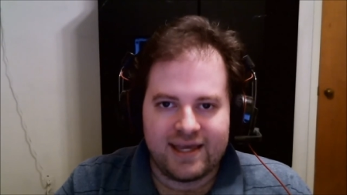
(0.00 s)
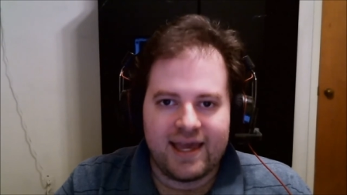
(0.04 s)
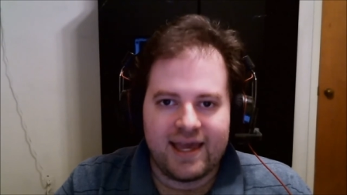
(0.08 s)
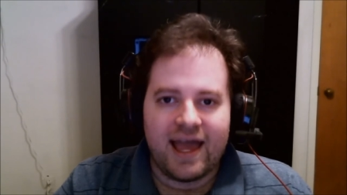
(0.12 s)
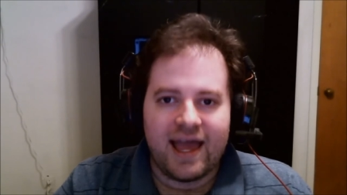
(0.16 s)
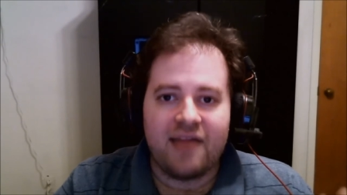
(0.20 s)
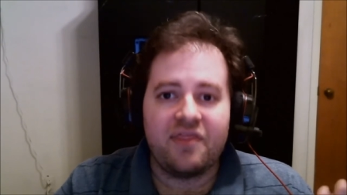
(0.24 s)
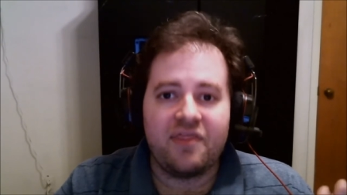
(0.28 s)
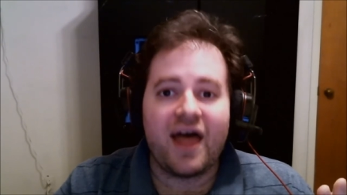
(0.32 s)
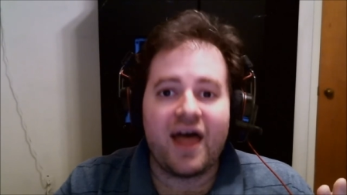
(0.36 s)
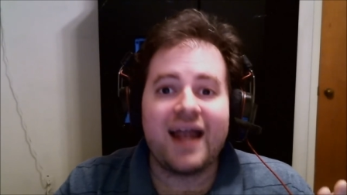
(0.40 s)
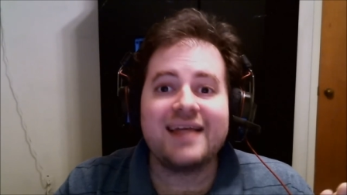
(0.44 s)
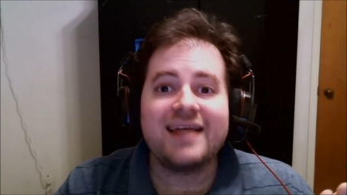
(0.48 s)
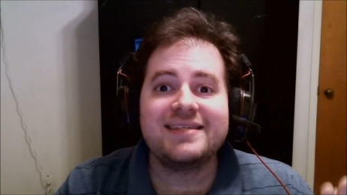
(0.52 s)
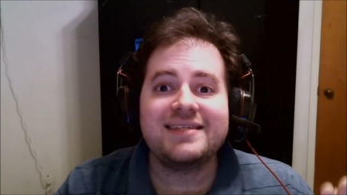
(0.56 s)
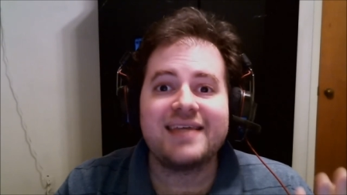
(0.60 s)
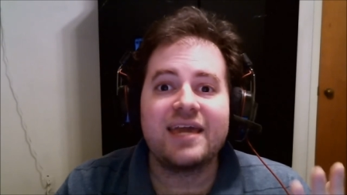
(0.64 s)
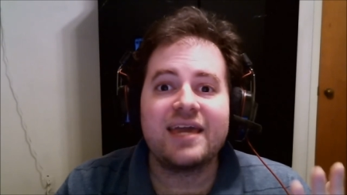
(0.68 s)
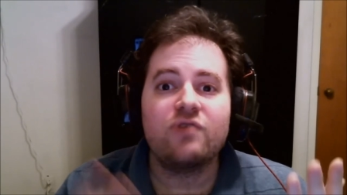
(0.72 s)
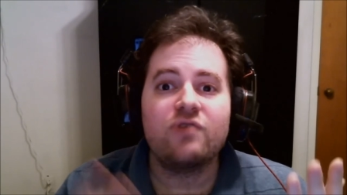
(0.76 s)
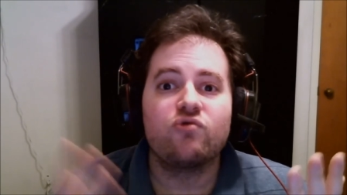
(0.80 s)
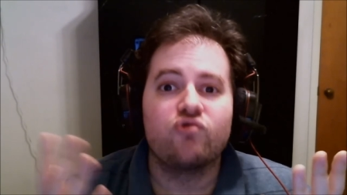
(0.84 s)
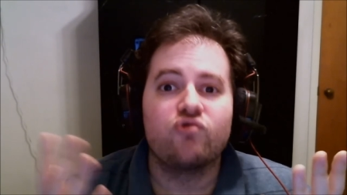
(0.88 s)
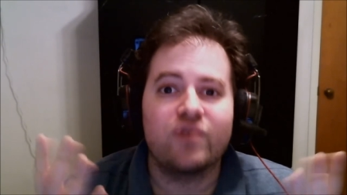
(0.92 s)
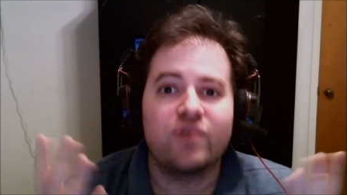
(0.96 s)
And that is a
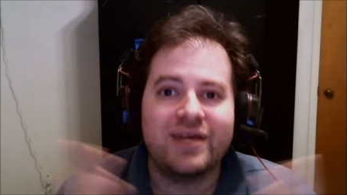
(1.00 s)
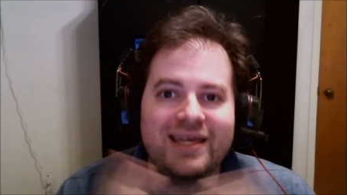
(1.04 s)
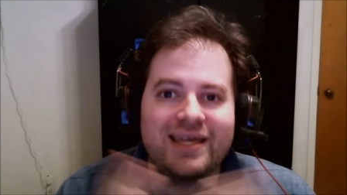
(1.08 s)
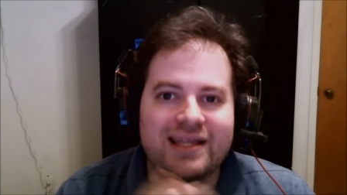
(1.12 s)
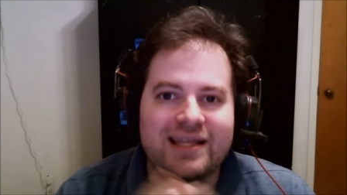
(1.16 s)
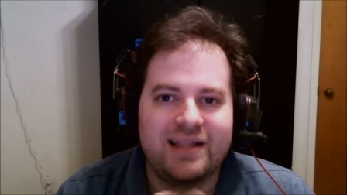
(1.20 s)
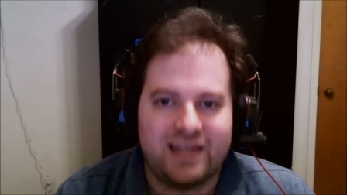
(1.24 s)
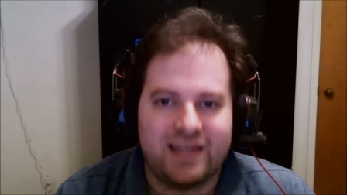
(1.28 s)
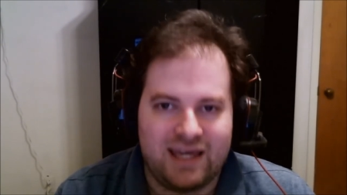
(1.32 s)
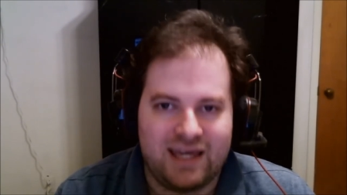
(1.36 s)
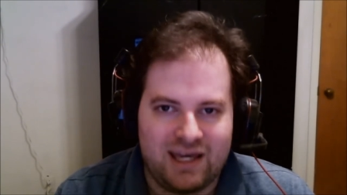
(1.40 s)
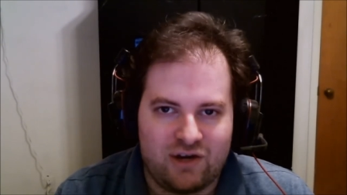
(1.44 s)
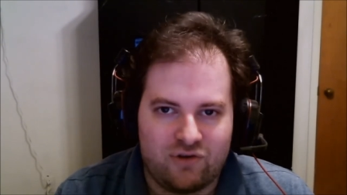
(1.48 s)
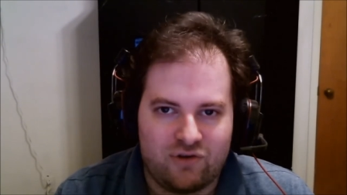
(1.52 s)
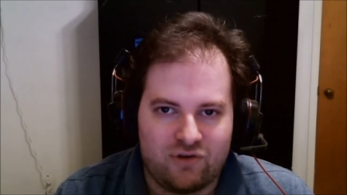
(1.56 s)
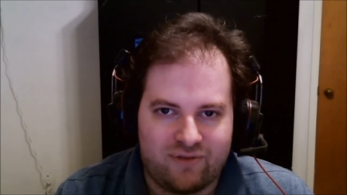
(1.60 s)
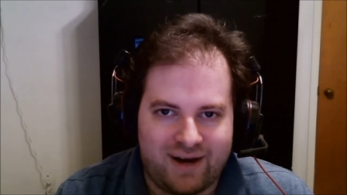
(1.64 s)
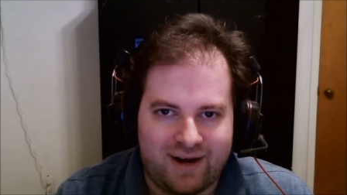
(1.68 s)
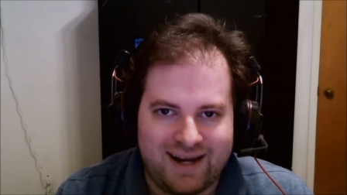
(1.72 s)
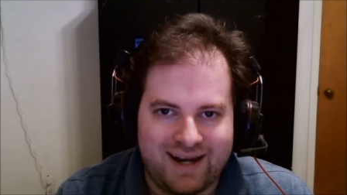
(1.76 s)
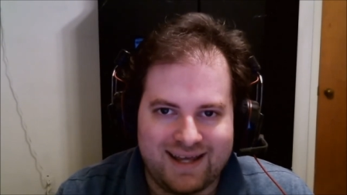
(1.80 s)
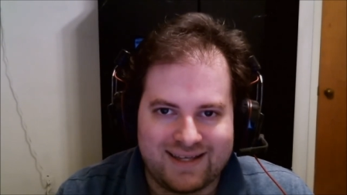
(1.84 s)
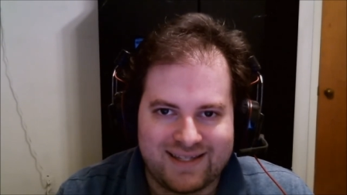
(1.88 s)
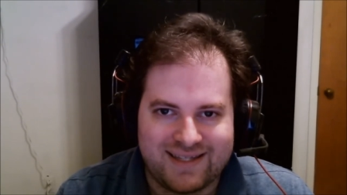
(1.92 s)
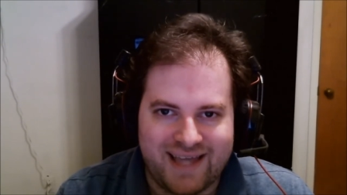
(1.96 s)
really
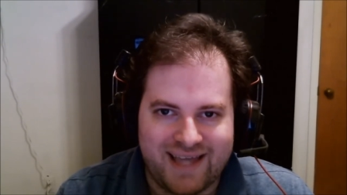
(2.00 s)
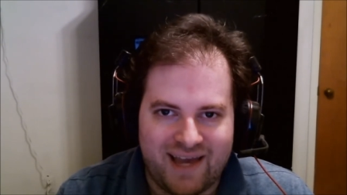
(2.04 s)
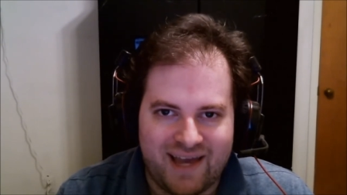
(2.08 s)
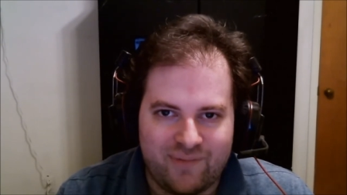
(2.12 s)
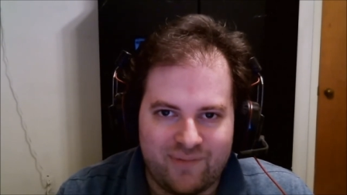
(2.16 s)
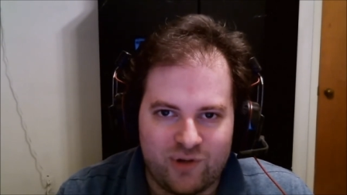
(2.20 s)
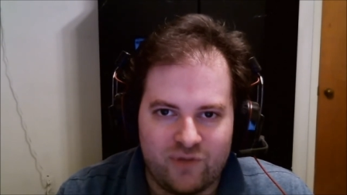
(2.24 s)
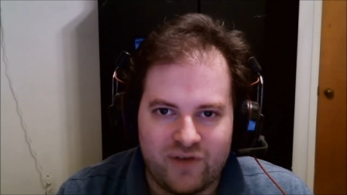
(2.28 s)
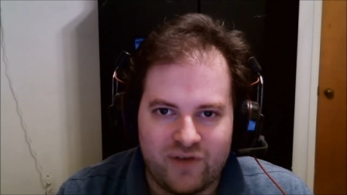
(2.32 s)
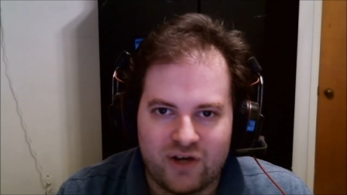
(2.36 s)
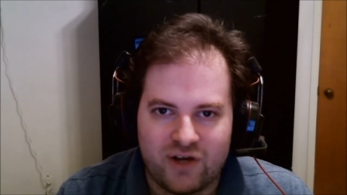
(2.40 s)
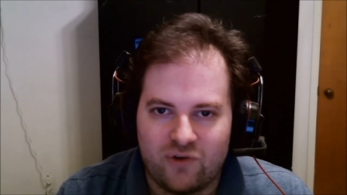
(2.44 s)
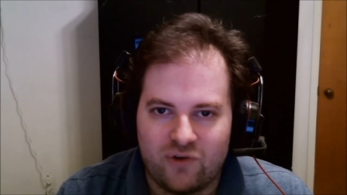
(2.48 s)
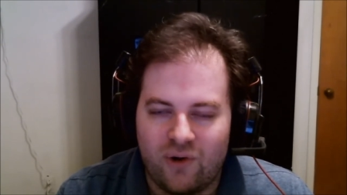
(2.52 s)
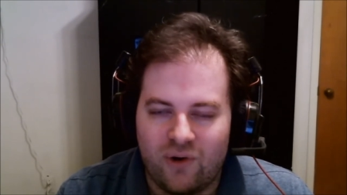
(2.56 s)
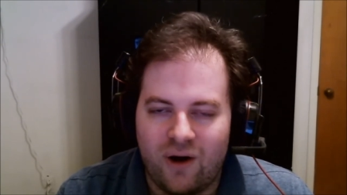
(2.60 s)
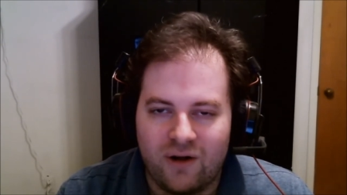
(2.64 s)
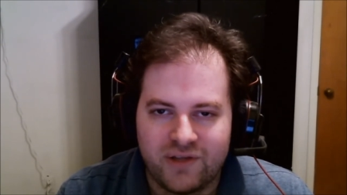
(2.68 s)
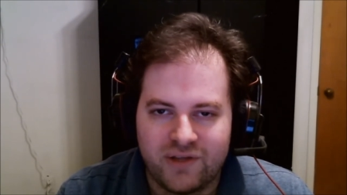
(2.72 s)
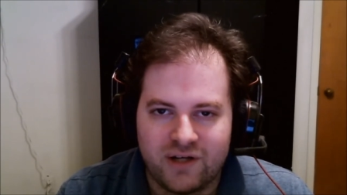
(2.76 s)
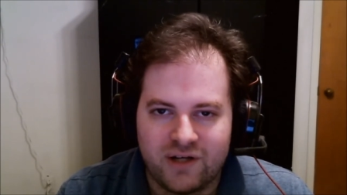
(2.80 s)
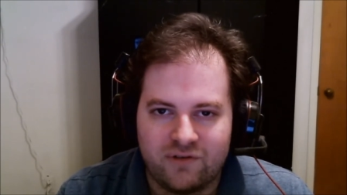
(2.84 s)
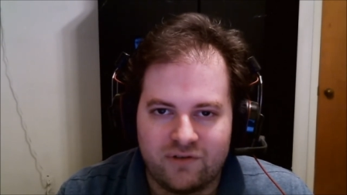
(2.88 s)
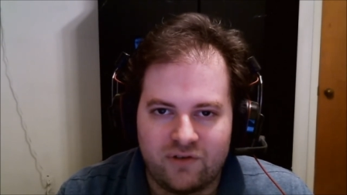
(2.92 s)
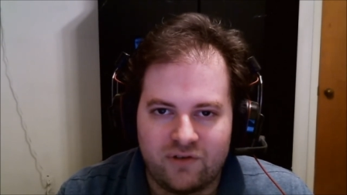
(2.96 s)
great example of the
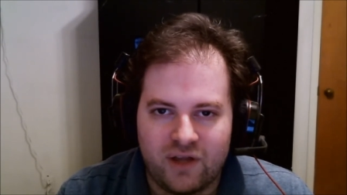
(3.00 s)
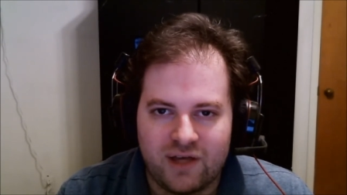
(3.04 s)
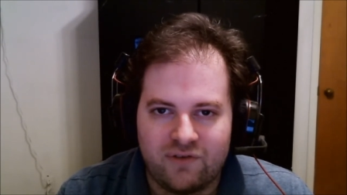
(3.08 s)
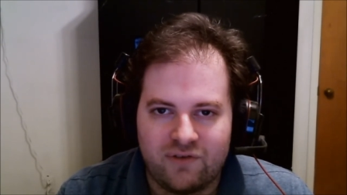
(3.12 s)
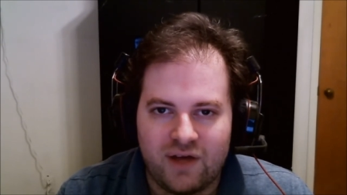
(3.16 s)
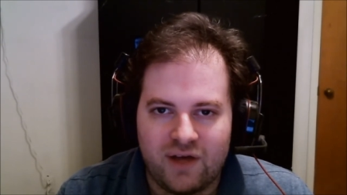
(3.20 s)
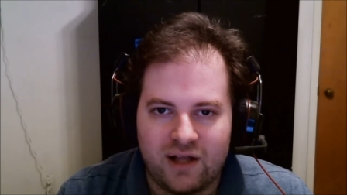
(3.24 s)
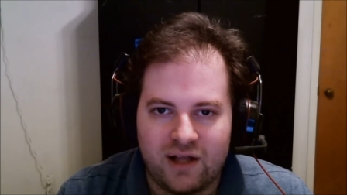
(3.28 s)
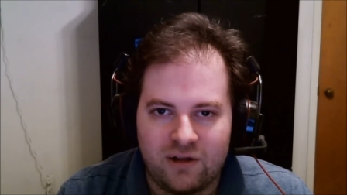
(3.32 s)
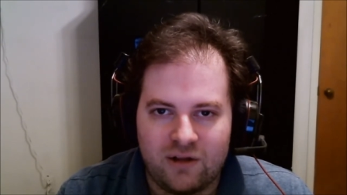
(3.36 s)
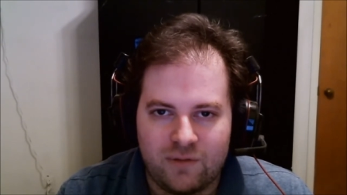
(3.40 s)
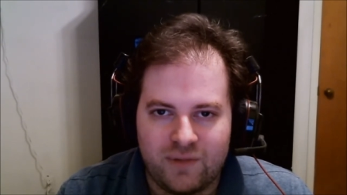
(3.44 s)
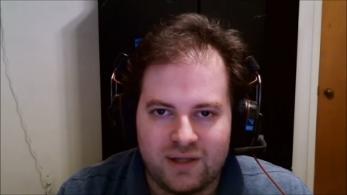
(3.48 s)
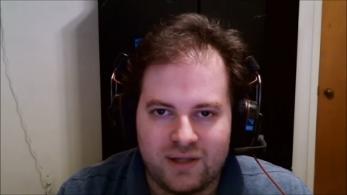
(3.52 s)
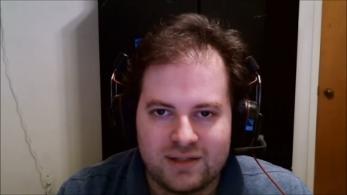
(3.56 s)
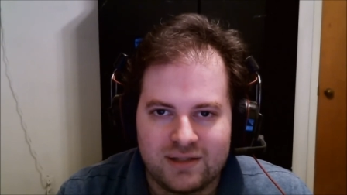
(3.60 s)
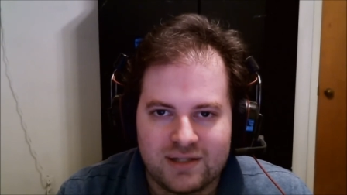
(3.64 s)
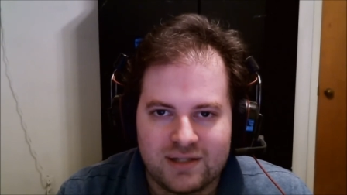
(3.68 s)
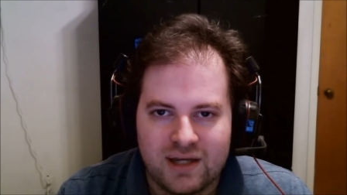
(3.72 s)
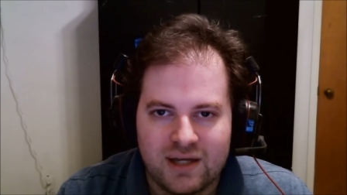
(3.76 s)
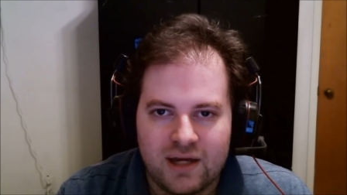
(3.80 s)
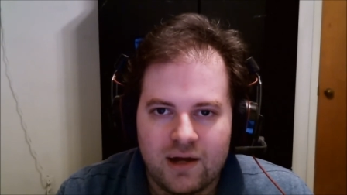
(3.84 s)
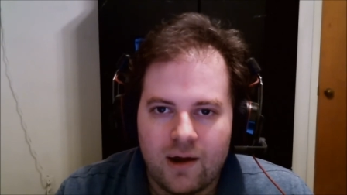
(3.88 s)
quality of life element.